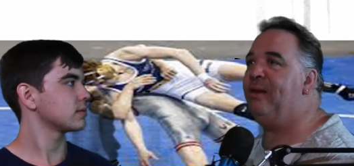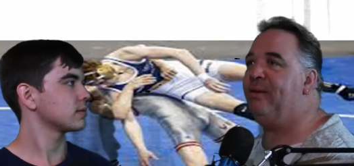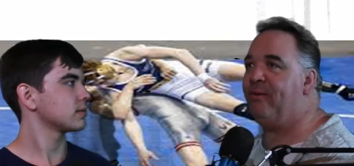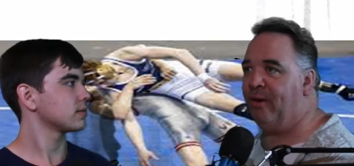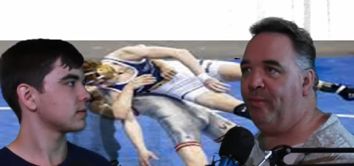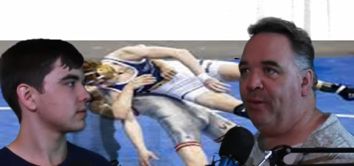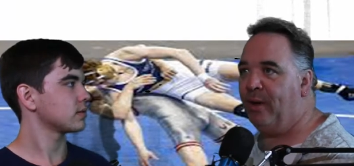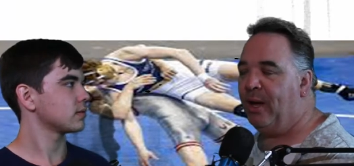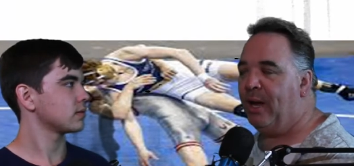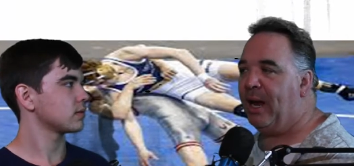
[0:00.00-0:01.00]
Speaker 1: him,
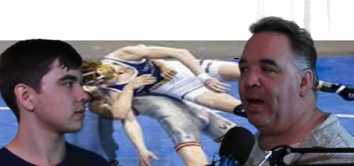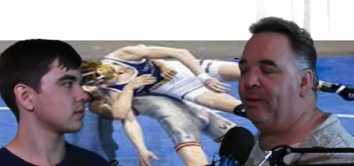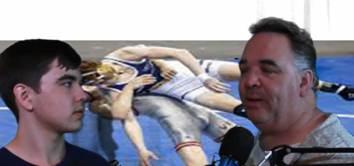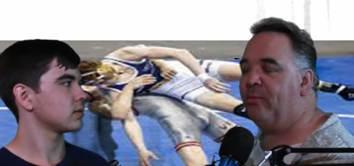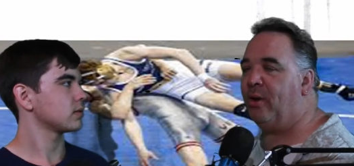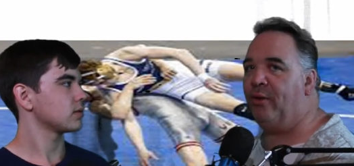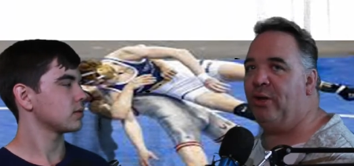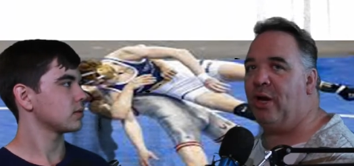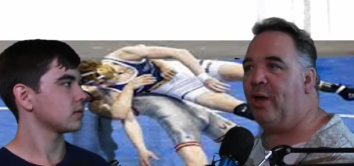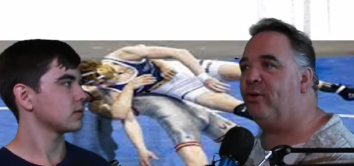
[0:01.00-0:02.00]
and then on the
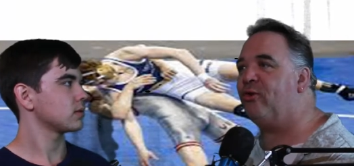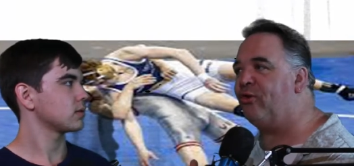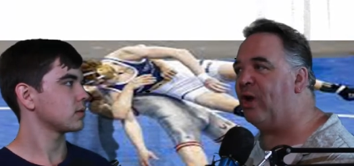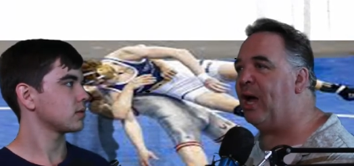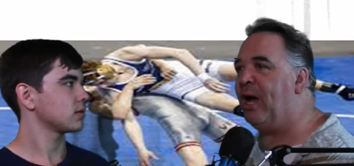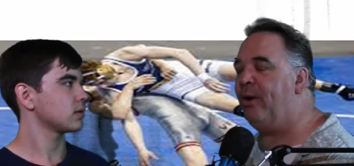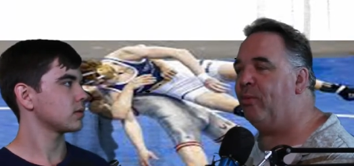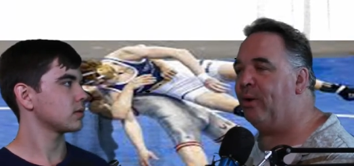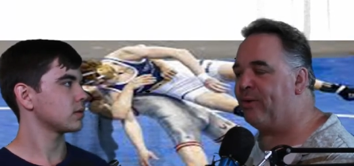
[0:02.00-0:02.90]
other side was, I